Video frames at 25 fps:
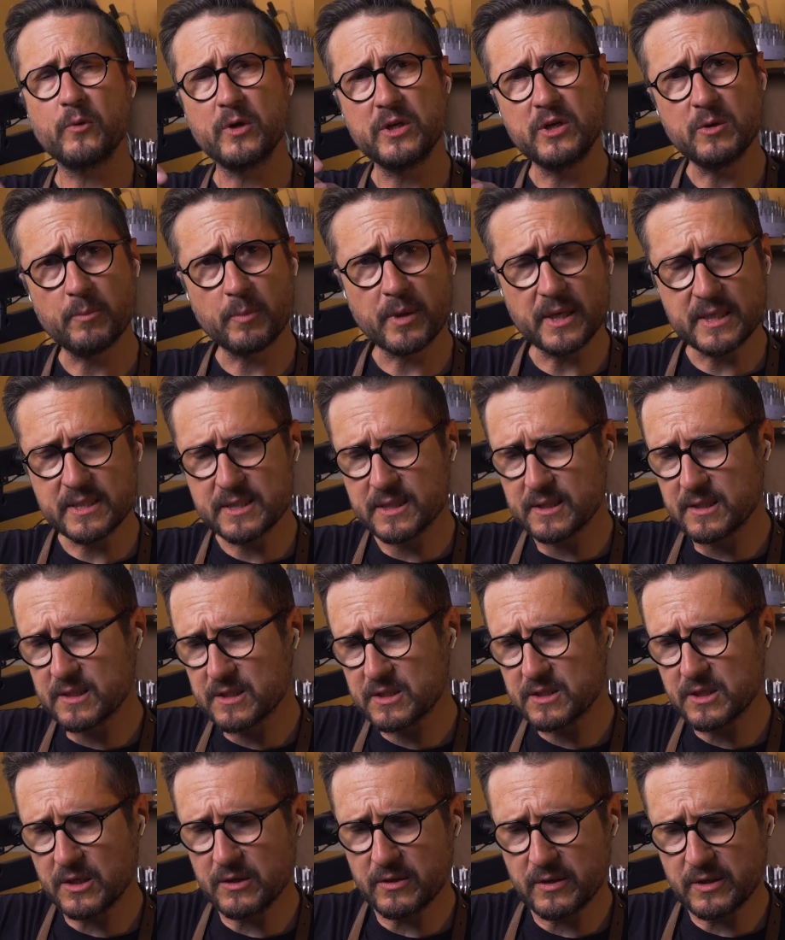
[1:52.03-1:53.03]
When you're placing the
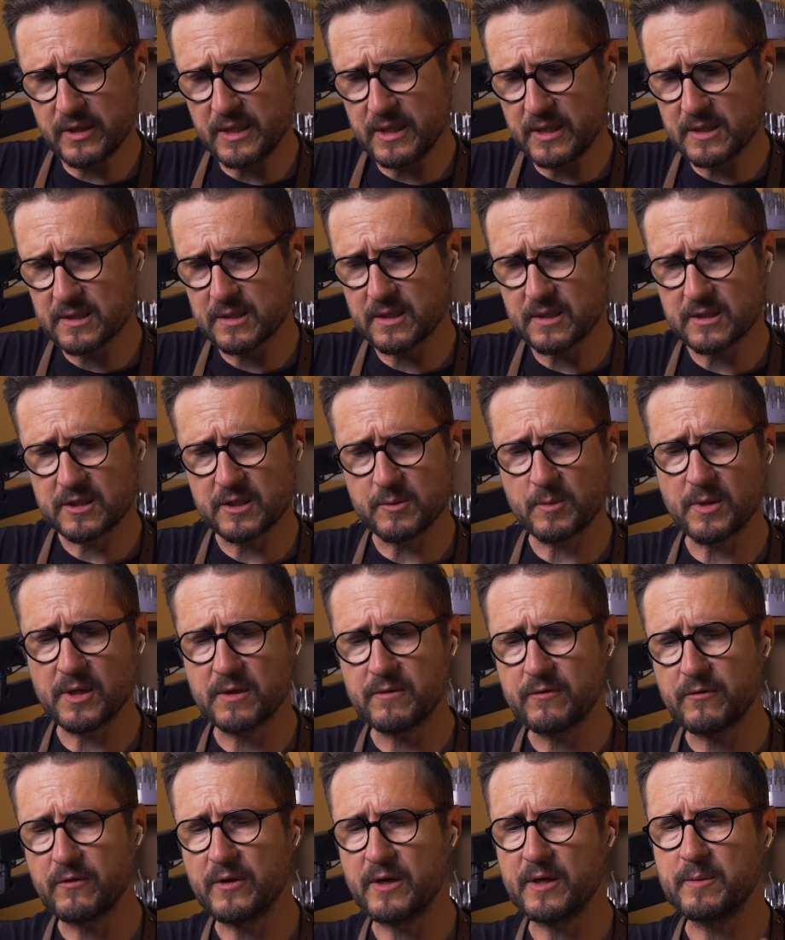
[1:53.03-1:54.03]
stone in the inside, you
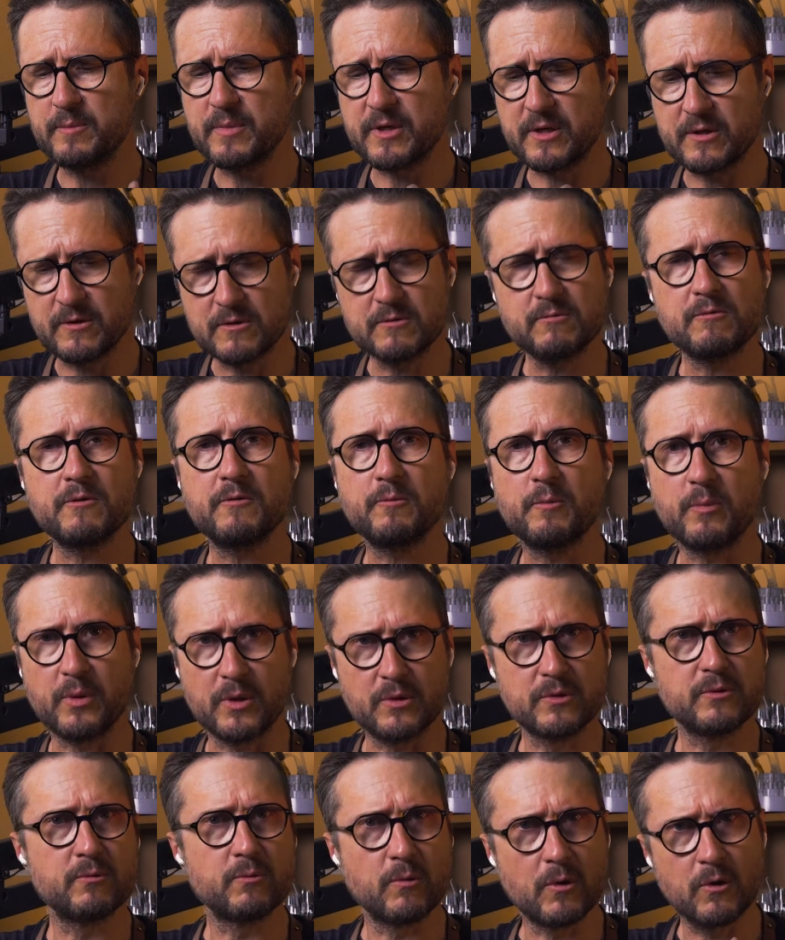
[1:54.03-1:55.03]
might find, because we've
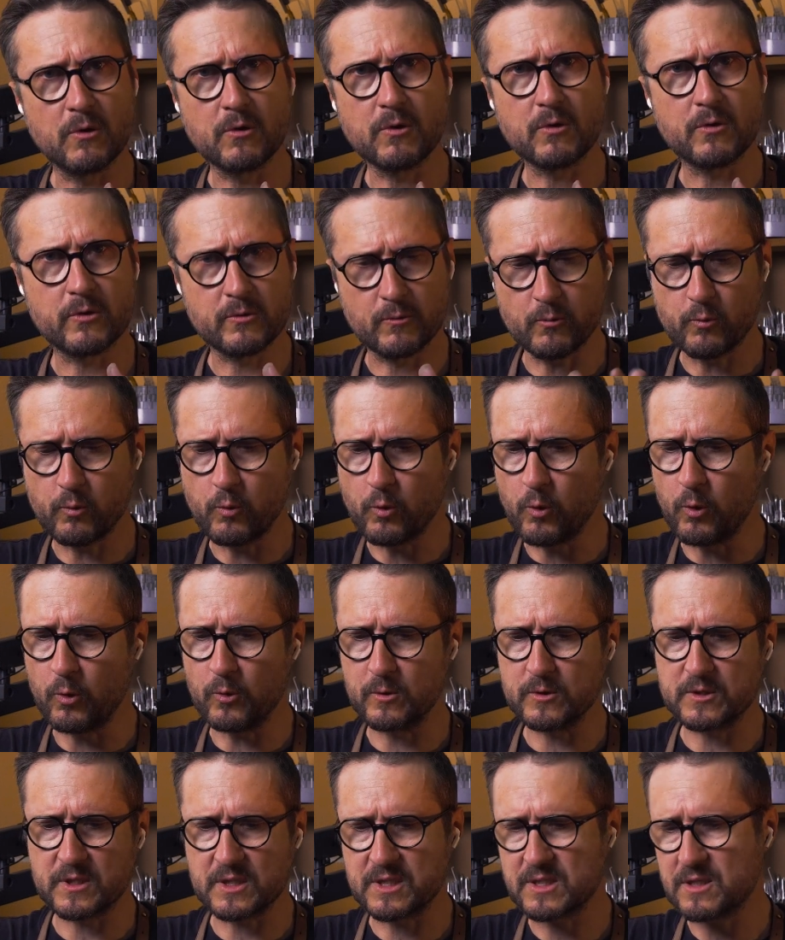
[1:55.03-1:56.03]
built little
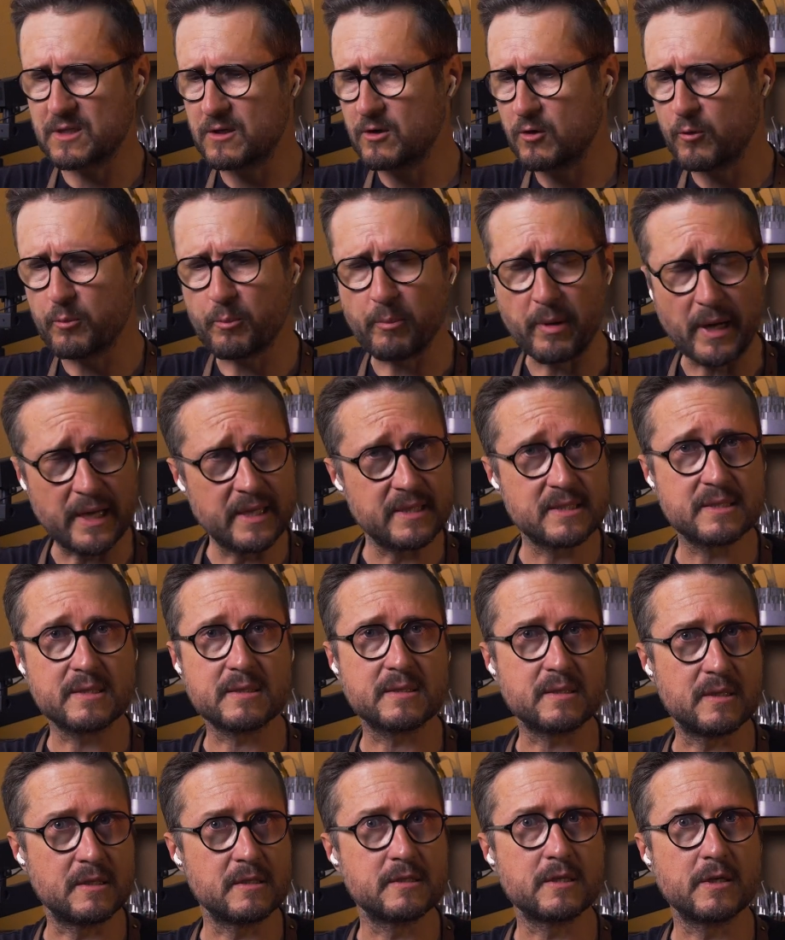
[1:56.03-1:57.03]
walls, it's little plates
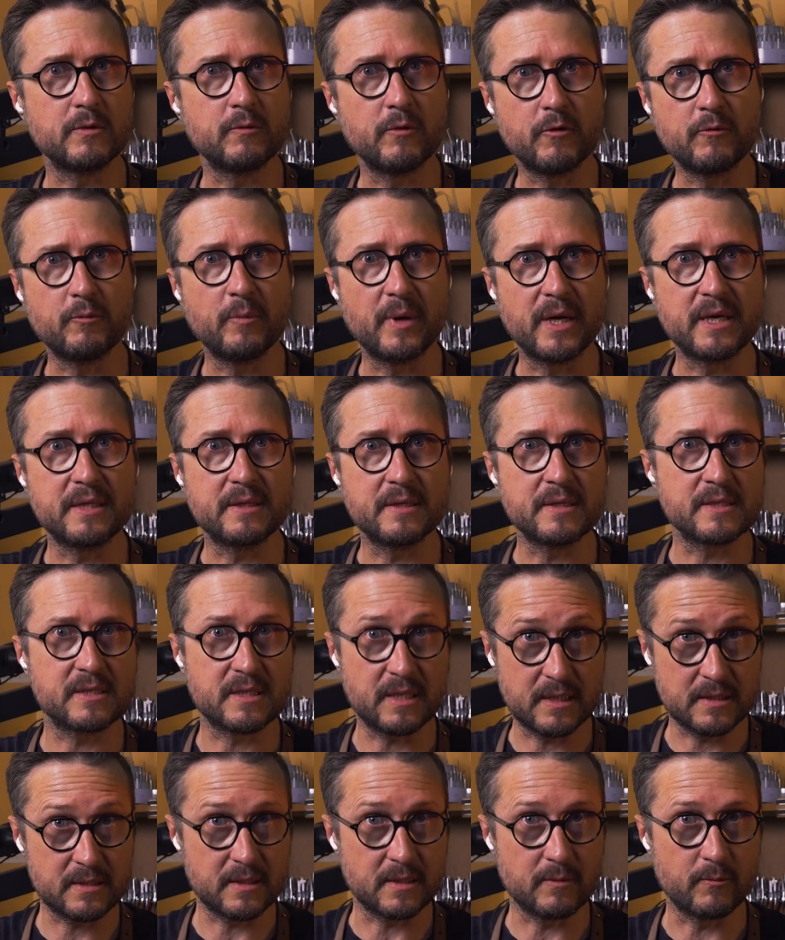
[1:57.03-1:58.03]
essentially we've made the
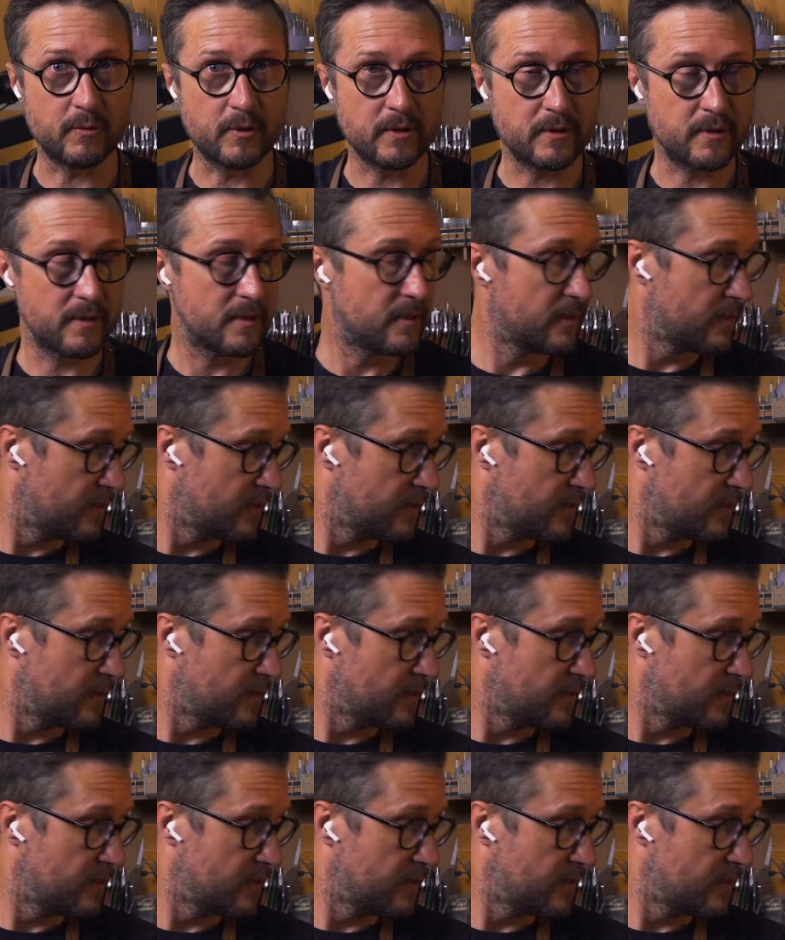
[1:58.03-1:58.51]
setting with.